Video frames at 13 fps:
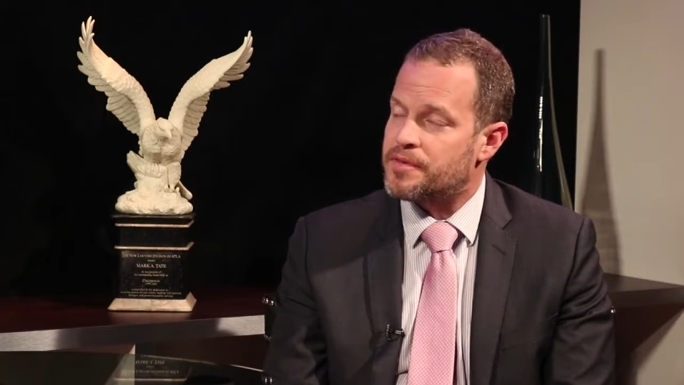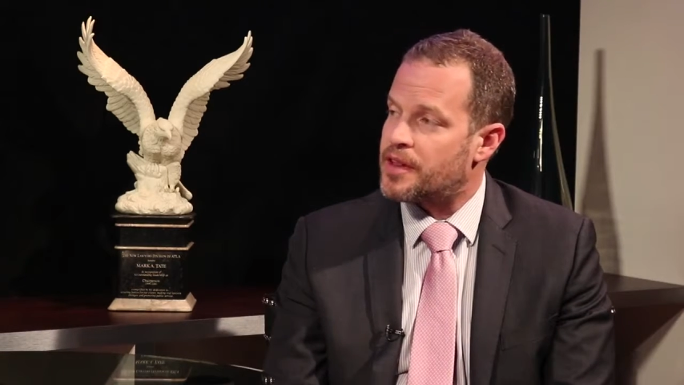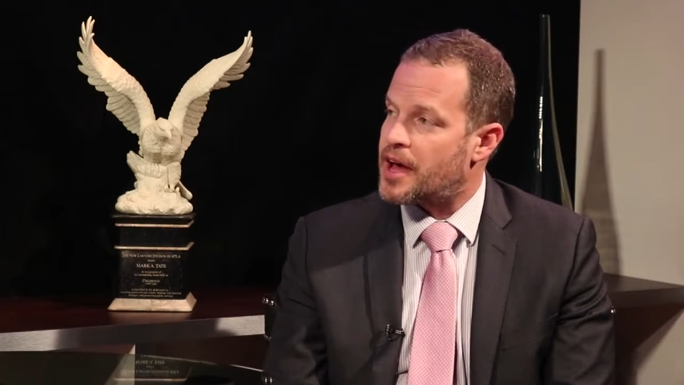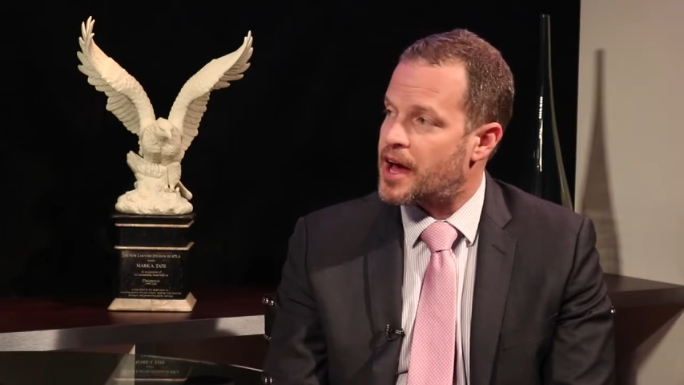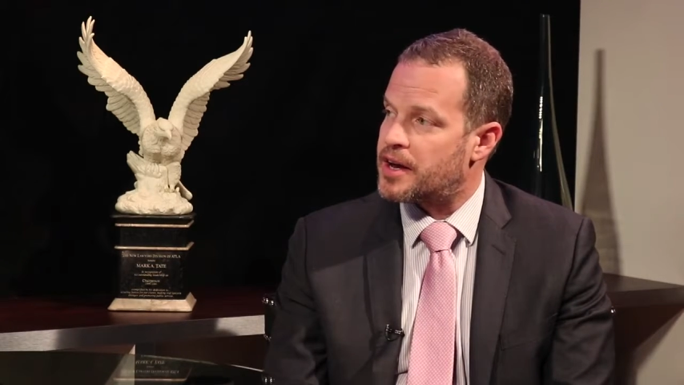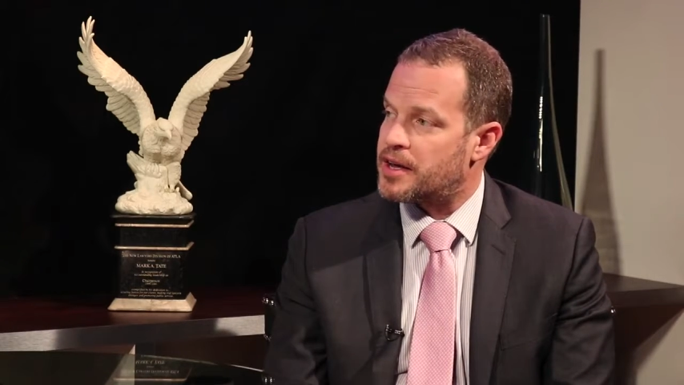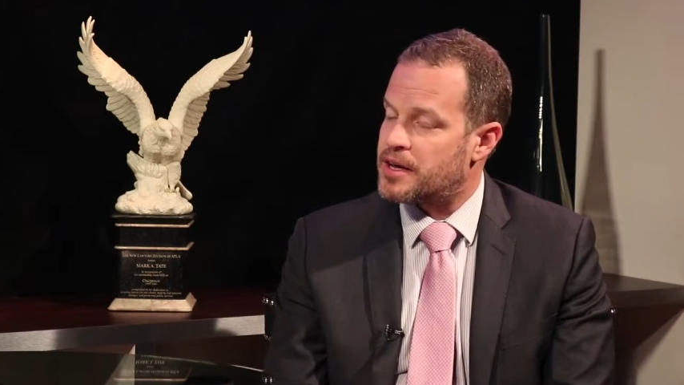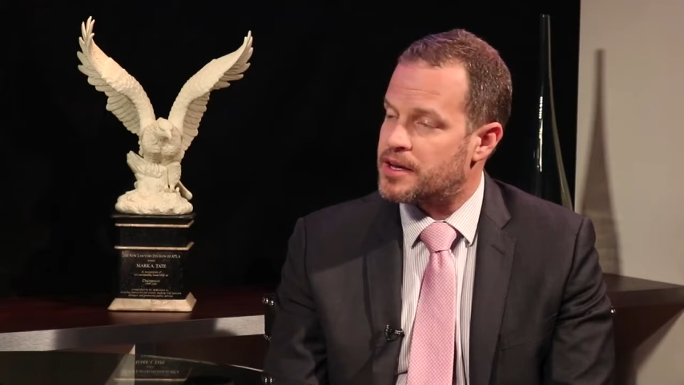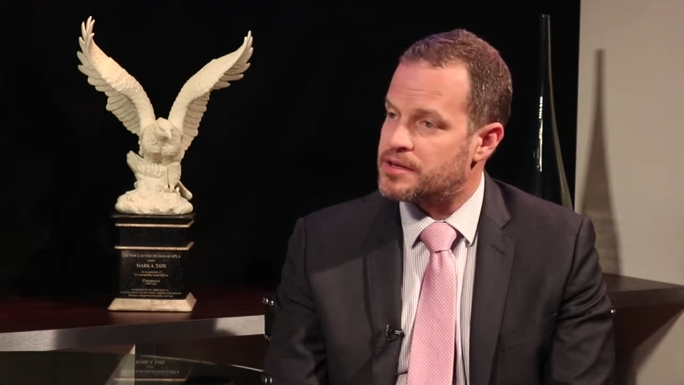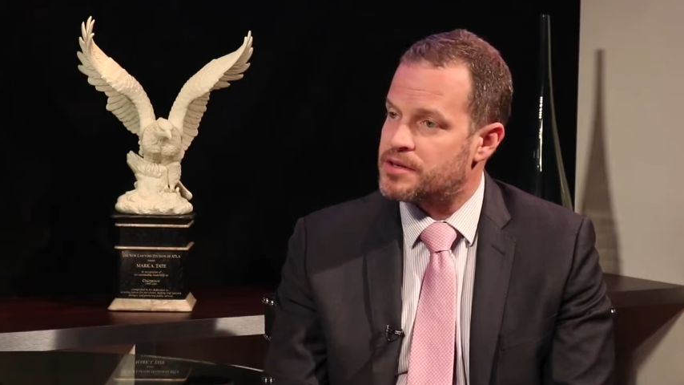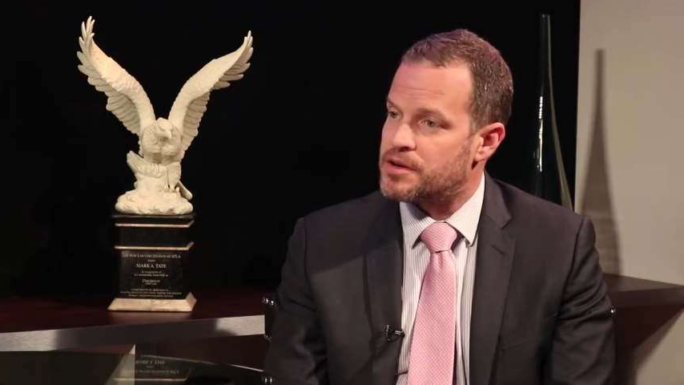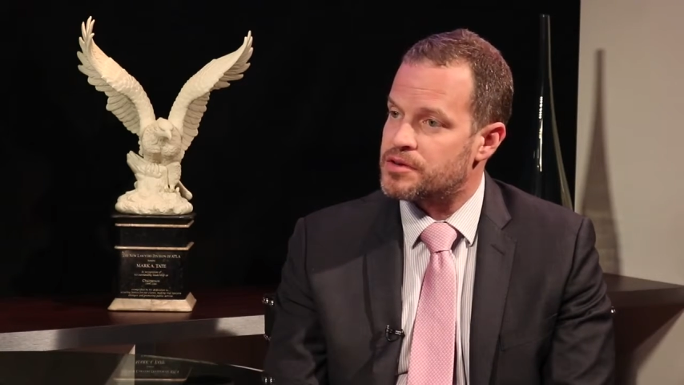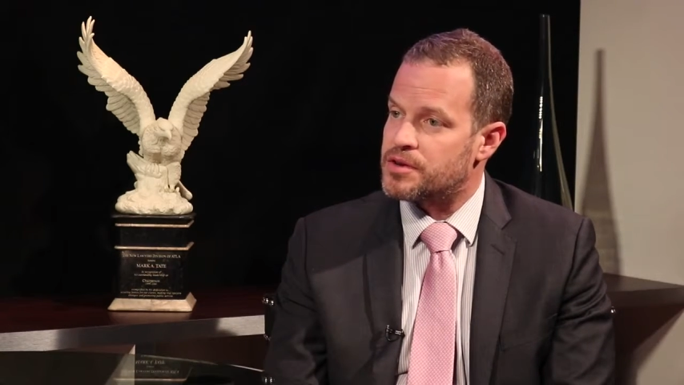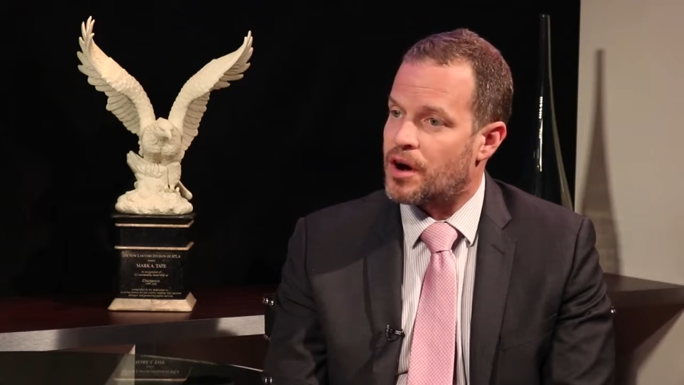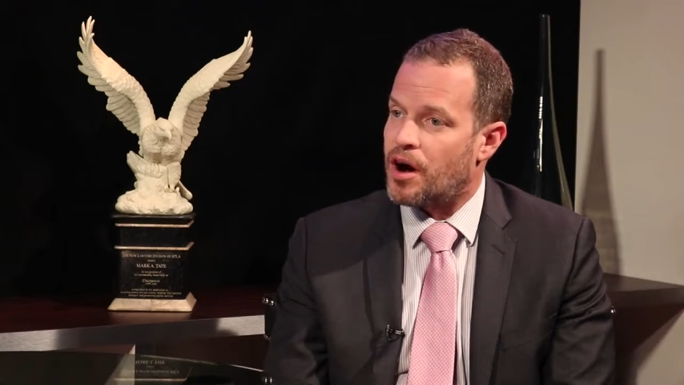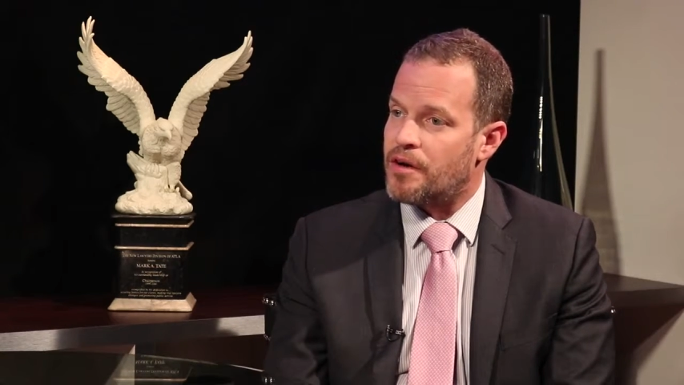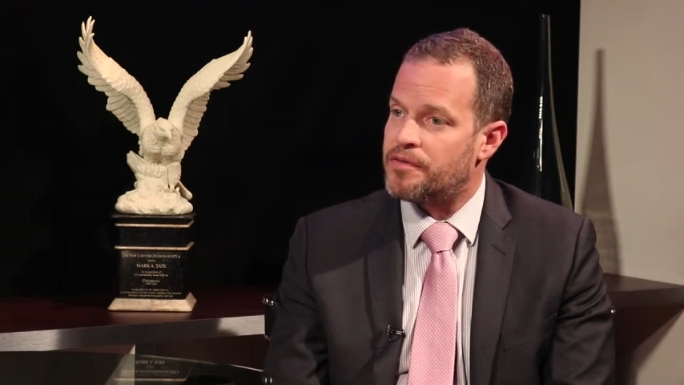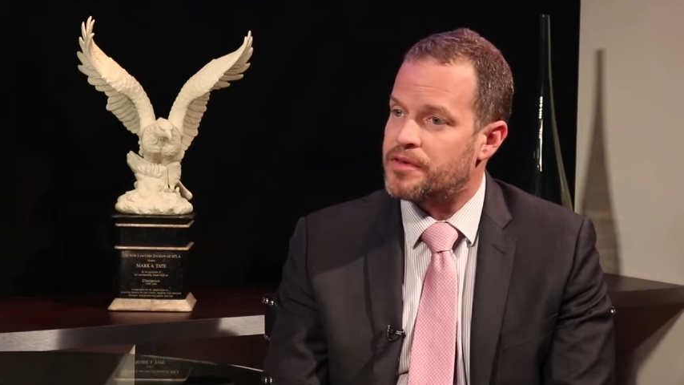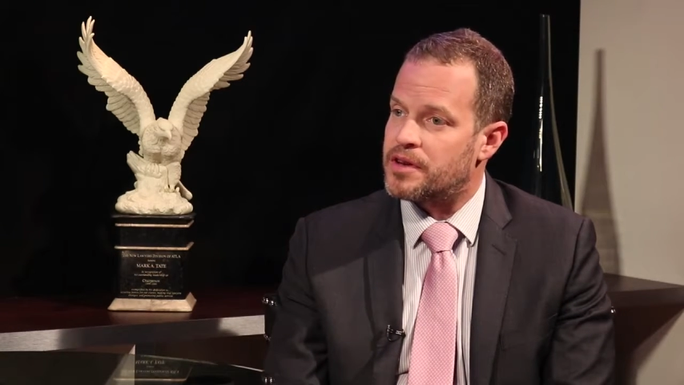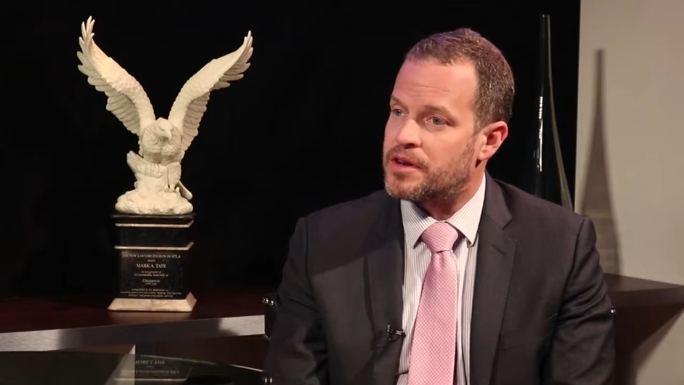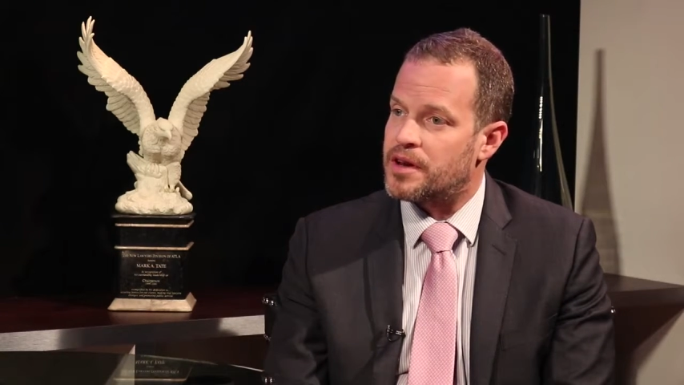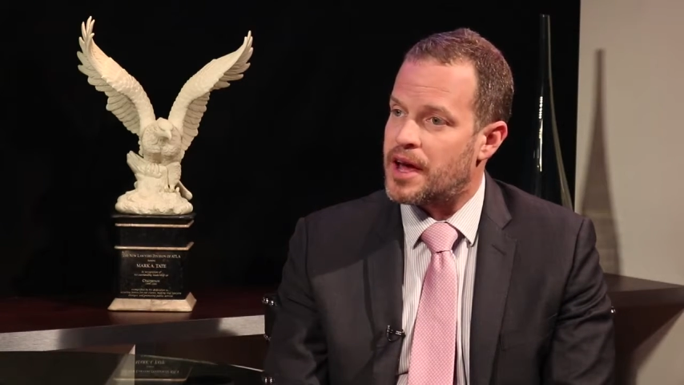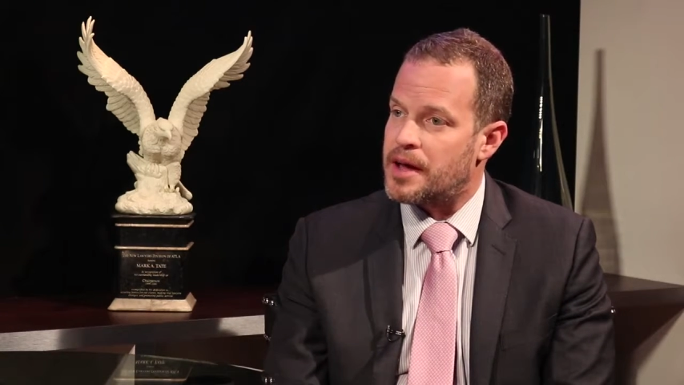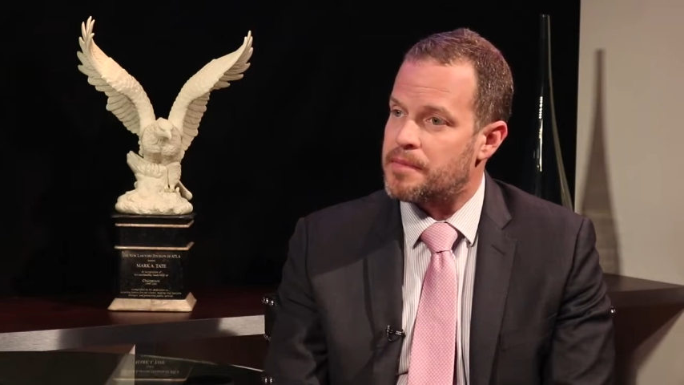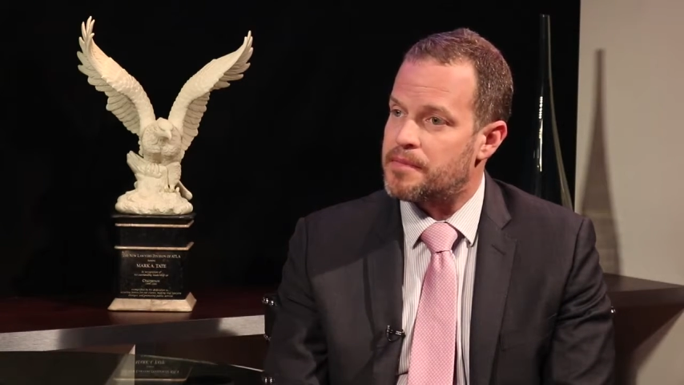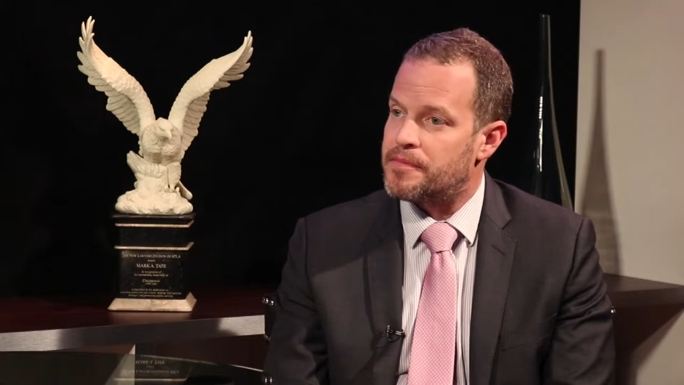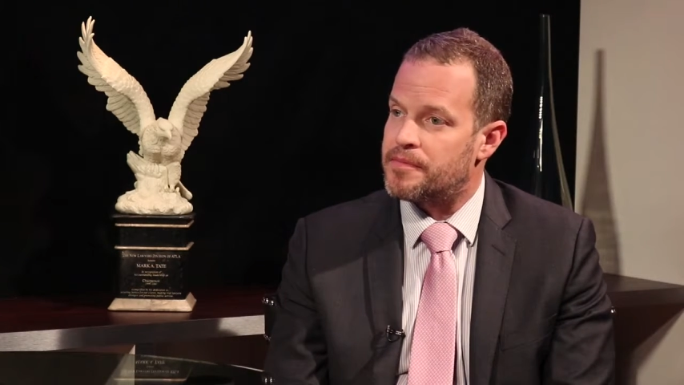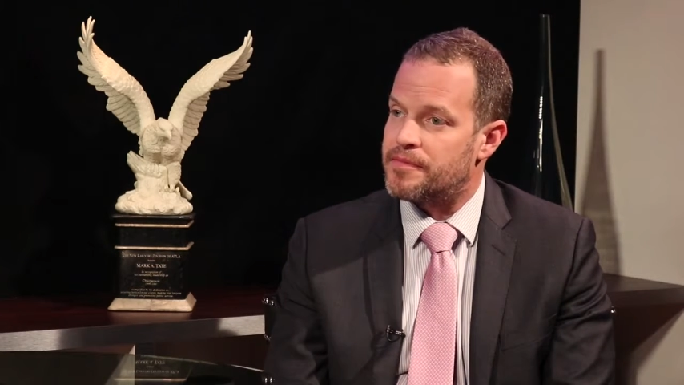for that is there's often a